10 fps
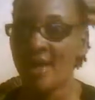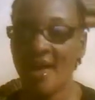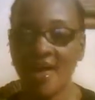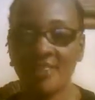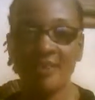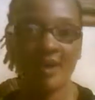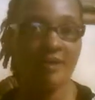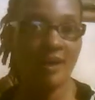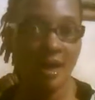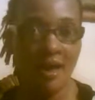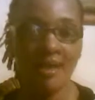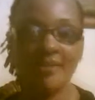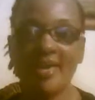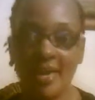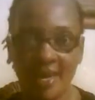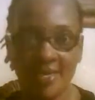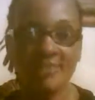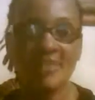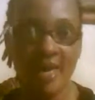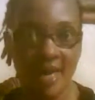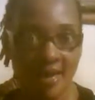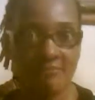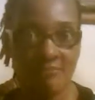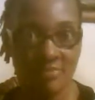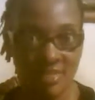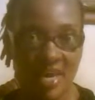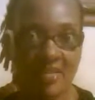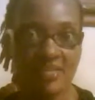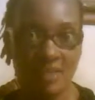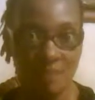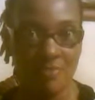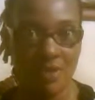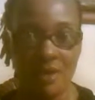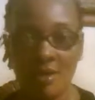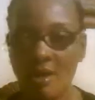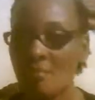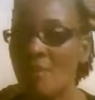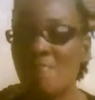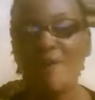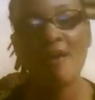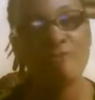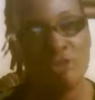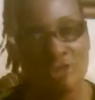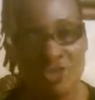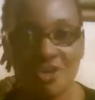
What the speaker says: And thank God Candace had said something. But Phaedra still